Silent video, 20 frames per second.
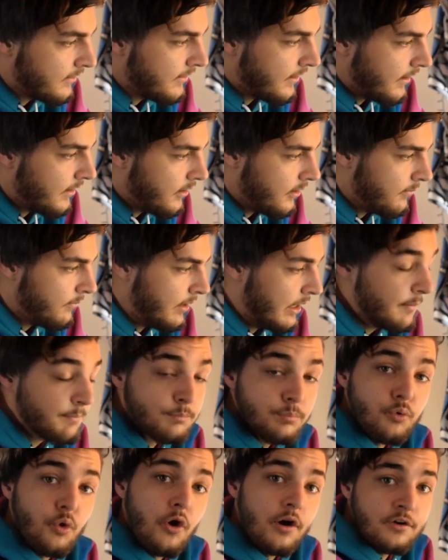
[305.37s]
denim
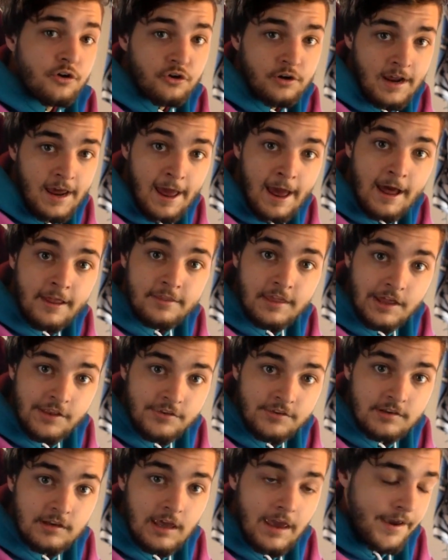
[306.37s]
embroidered hat,
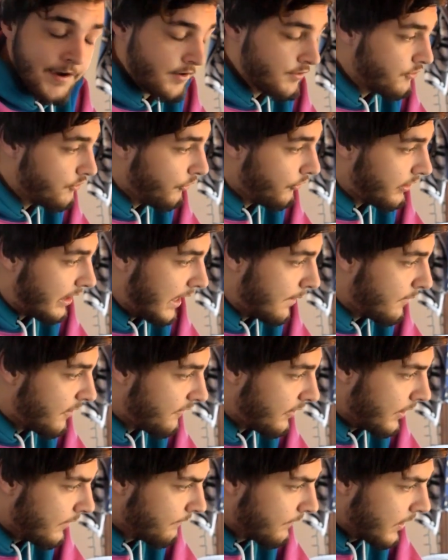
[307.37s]
that's the actual name of
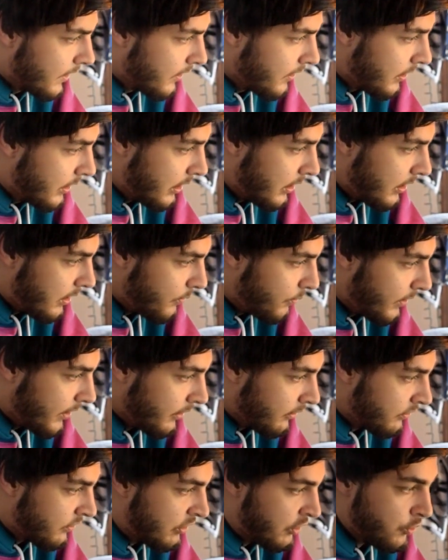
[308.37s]
it,
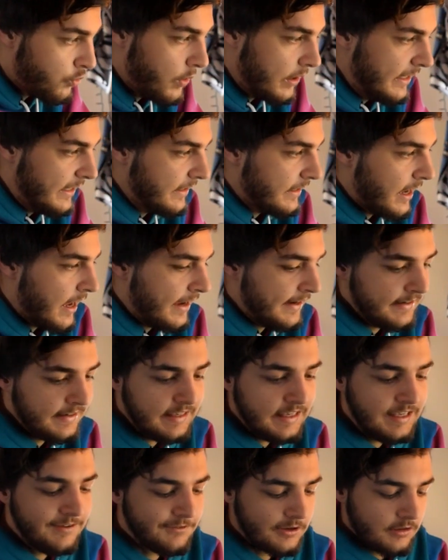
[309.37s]
was $29
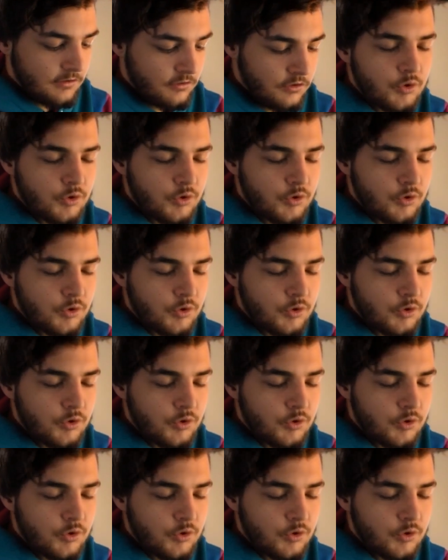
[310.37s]
even.